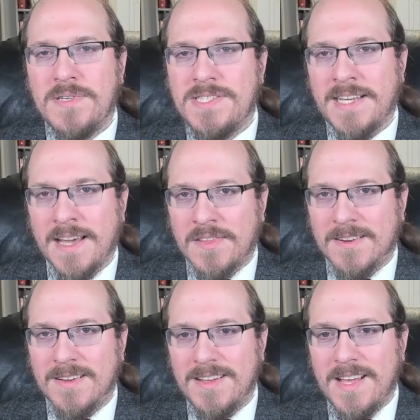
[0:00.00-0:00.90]

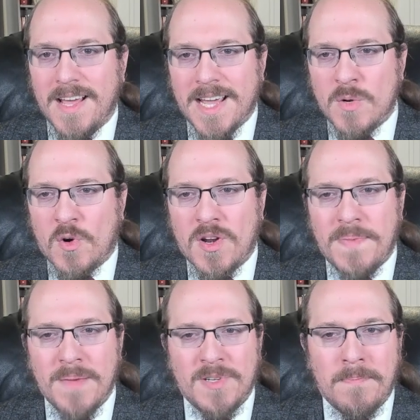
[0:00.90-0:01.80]
together in order to
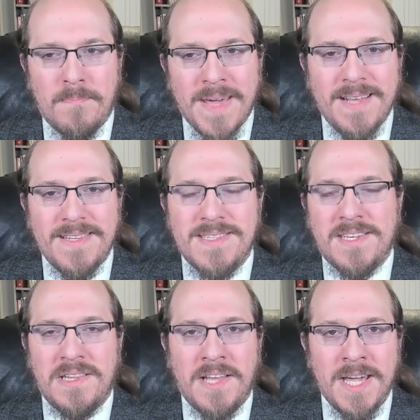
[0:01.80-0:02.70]
be able to make this
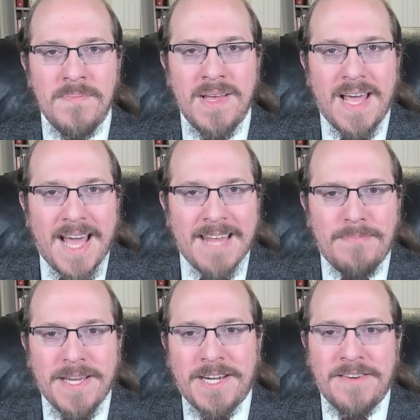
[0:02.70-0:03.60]
claim and
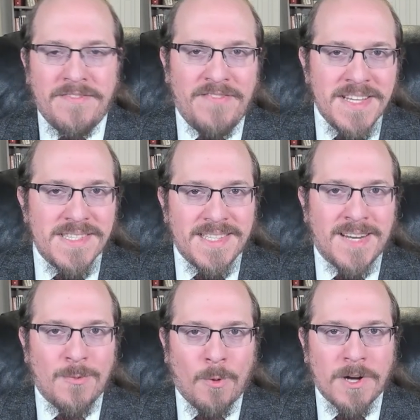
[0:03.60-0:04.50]
be convinced
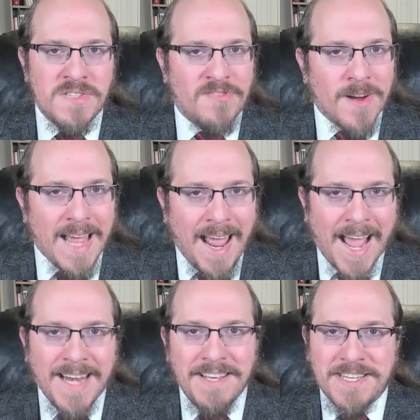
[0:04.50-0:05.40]
that it works for
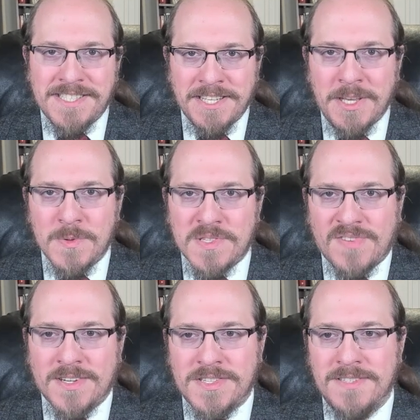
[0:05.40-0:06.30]
any continuous
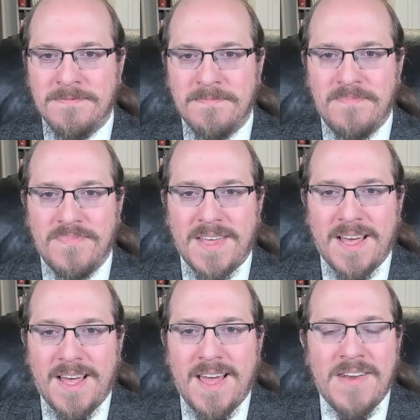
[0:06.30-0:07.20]
function.
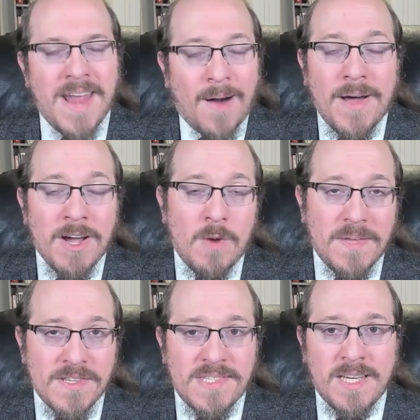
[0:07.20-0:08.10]
Now I
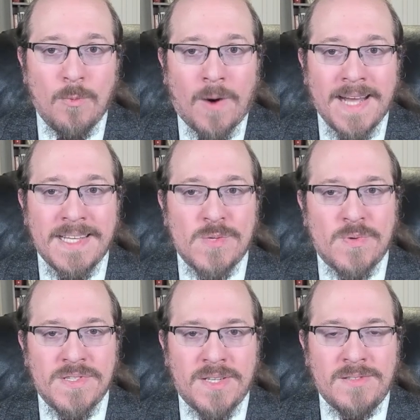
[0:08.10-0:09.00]
hope you see why this
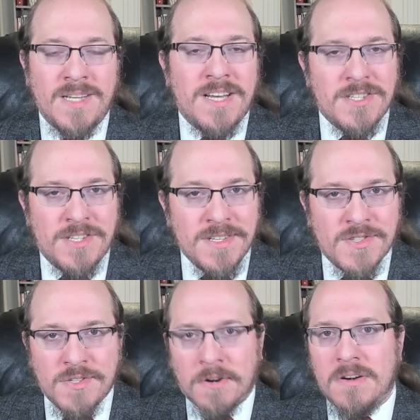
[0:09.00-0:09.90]
result
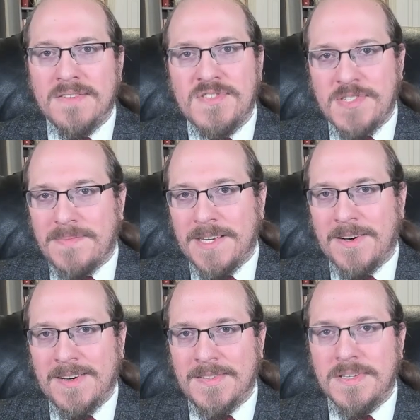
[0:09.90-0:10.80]
deserves to be
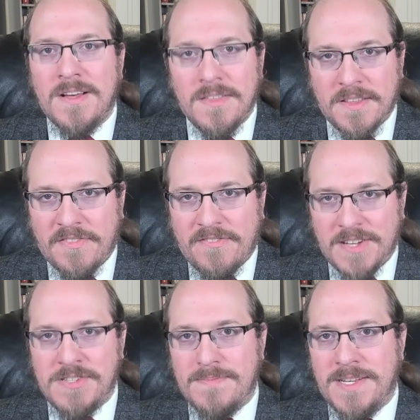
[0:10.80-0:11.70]
called the
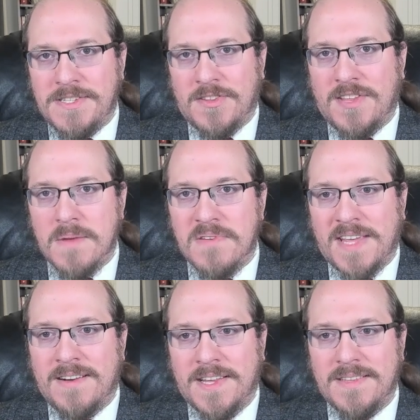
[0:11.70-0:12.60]
fundamental theorem of
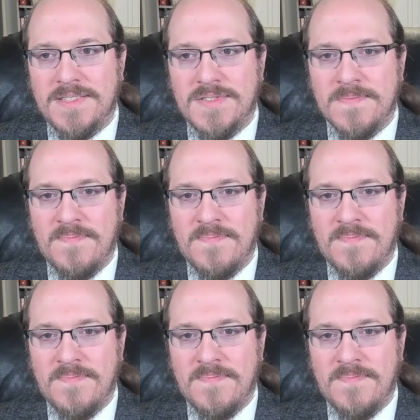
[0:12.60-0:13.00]
calculus,